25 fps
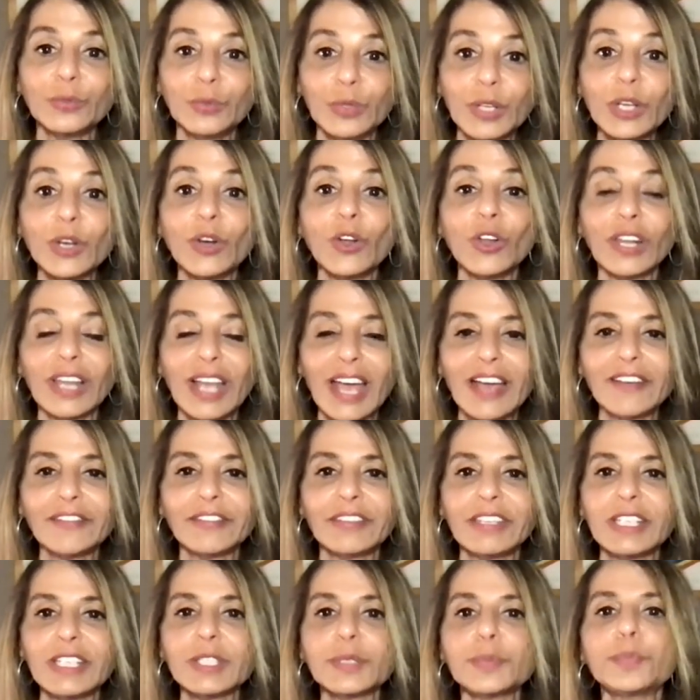all have
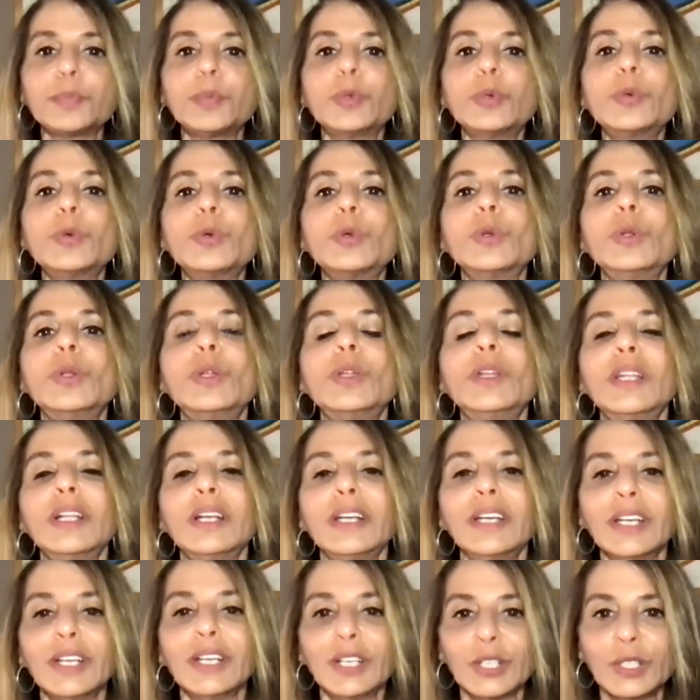this pull
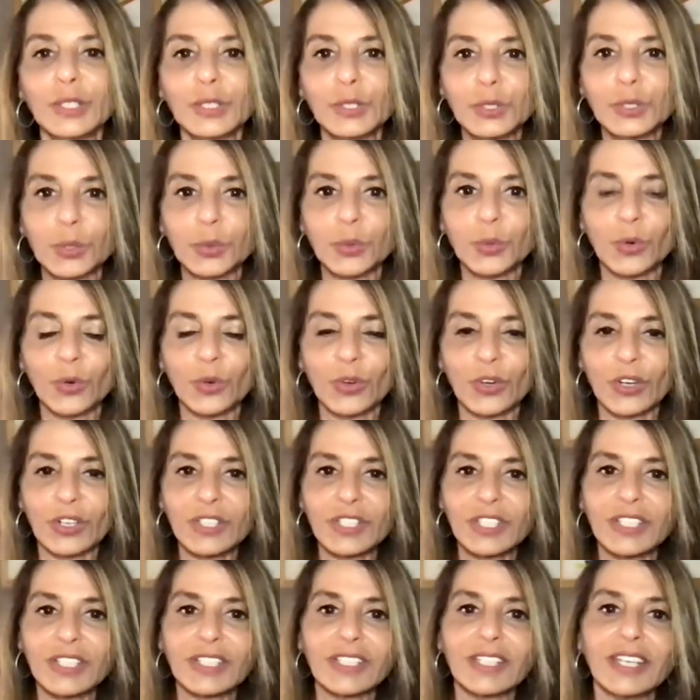
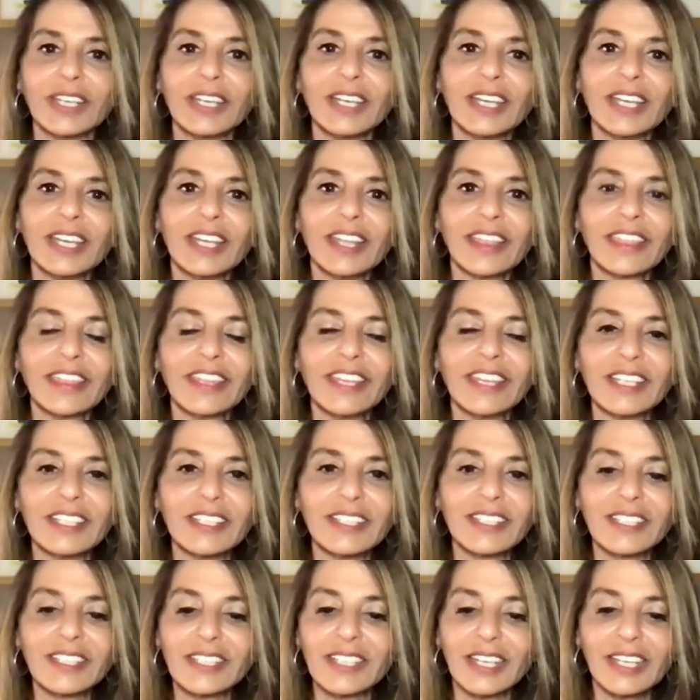towards
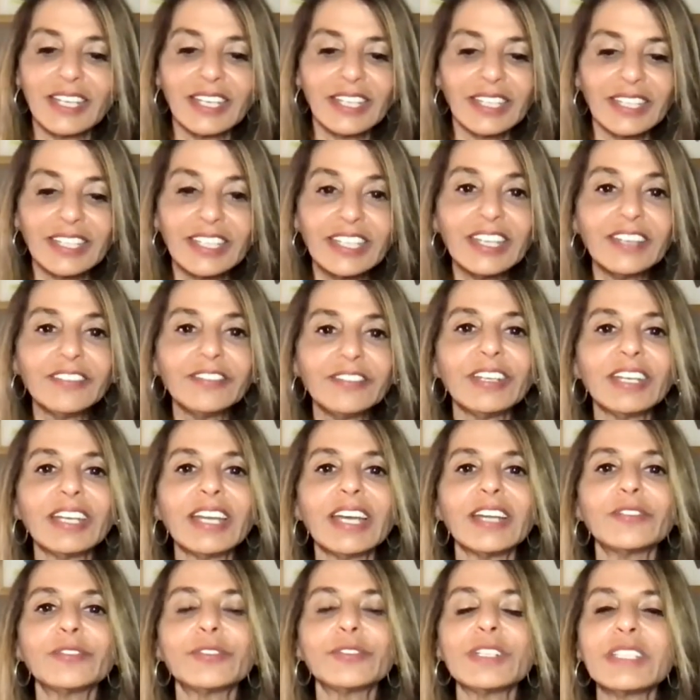this giving
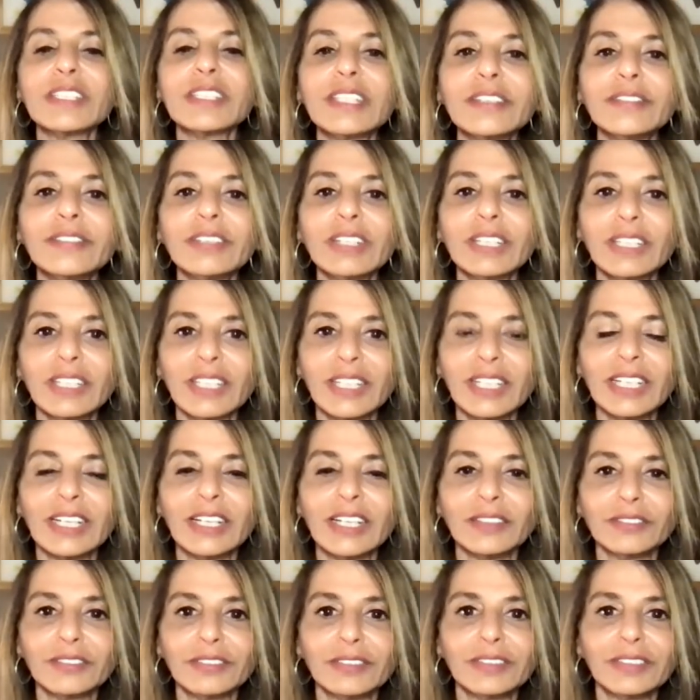and receiving
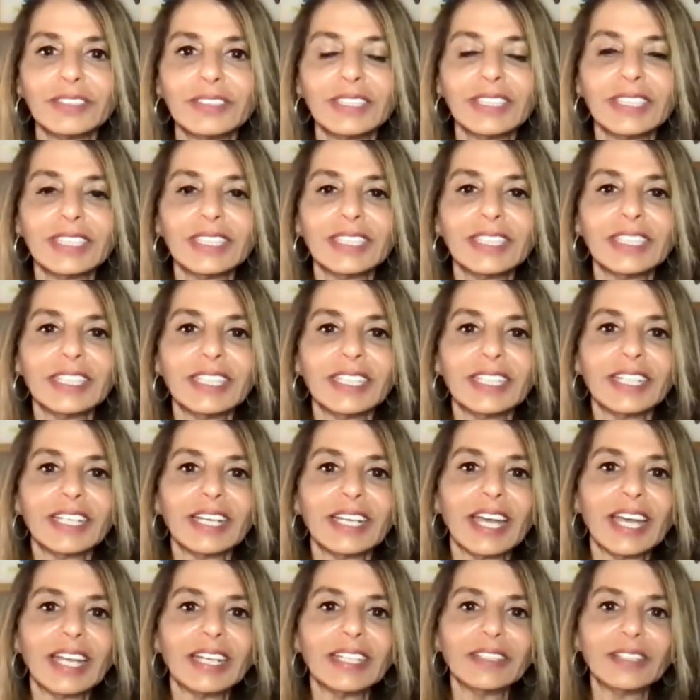love.
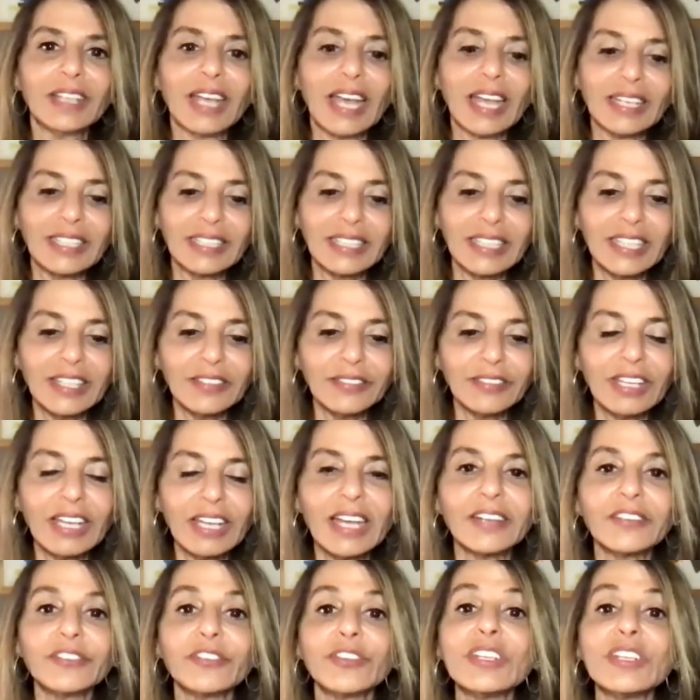And giving
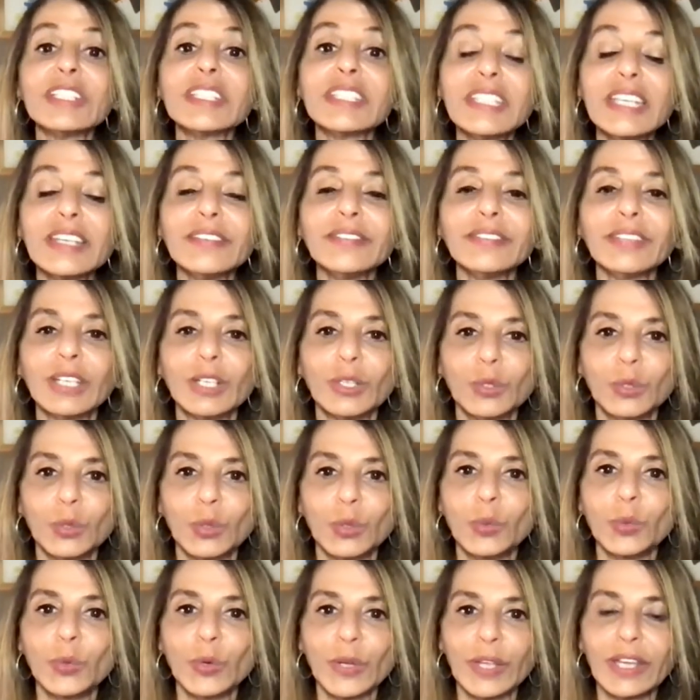and receiving
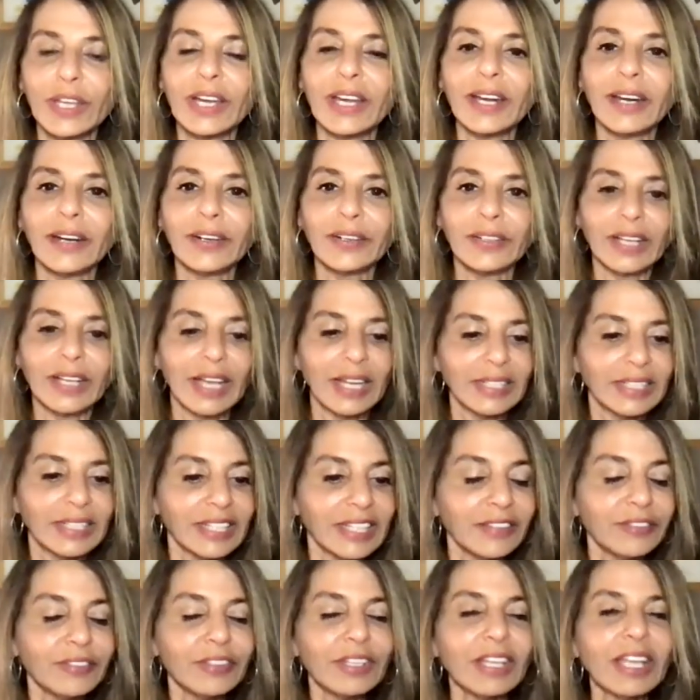who we are, and
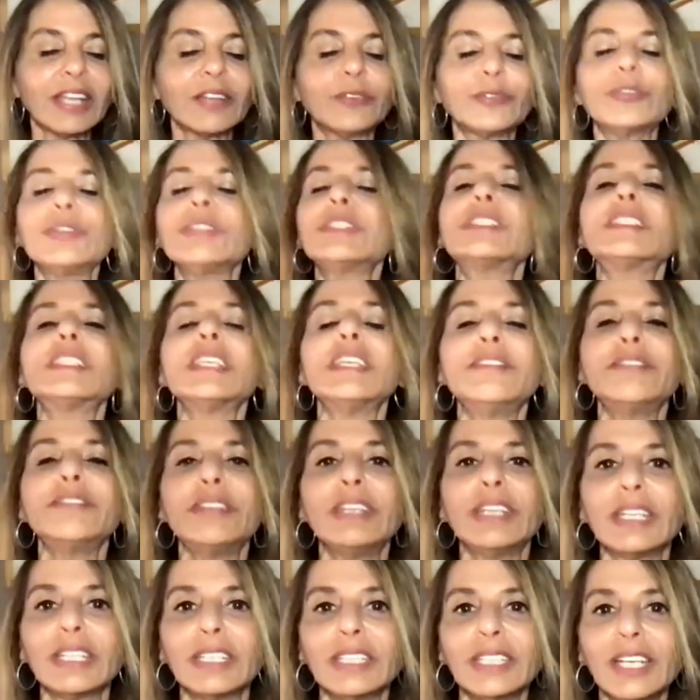giving and
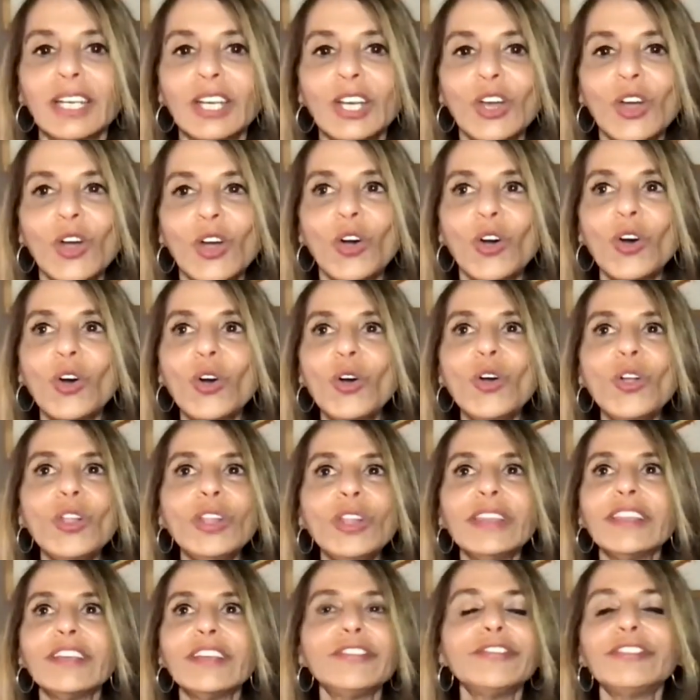receiving all
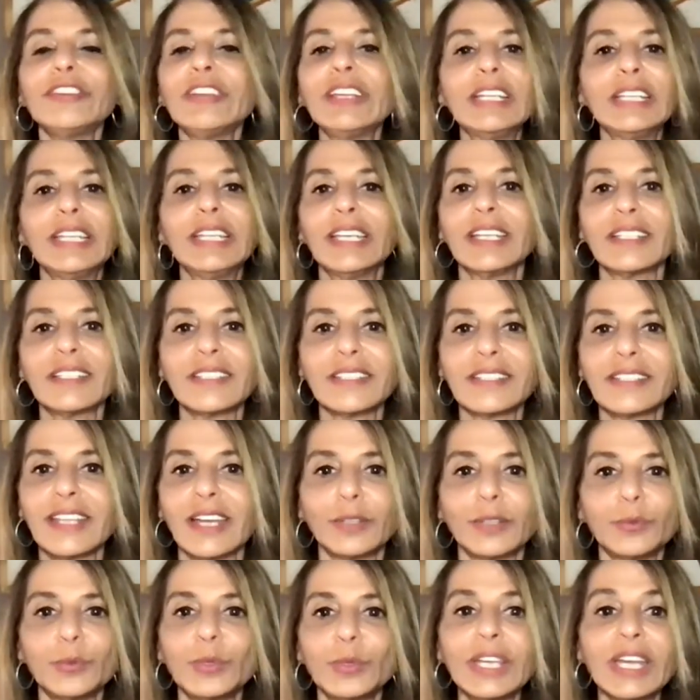the feelings
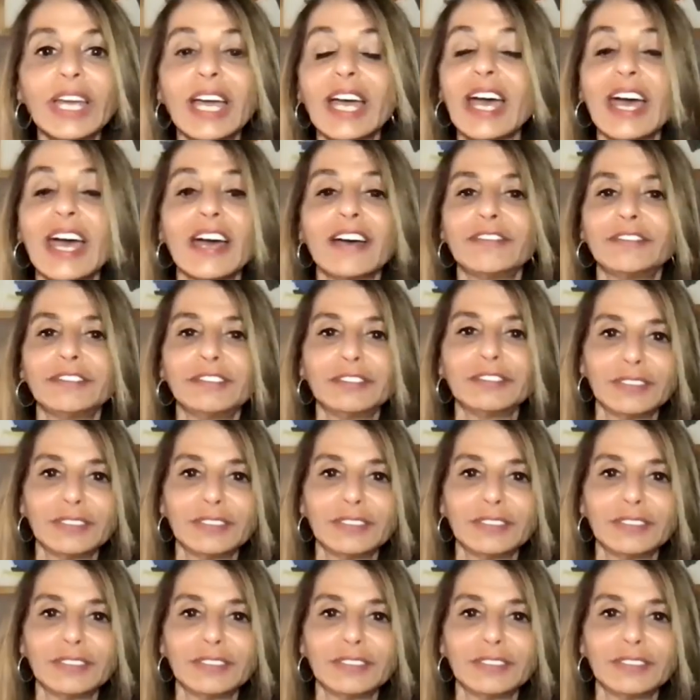that we have.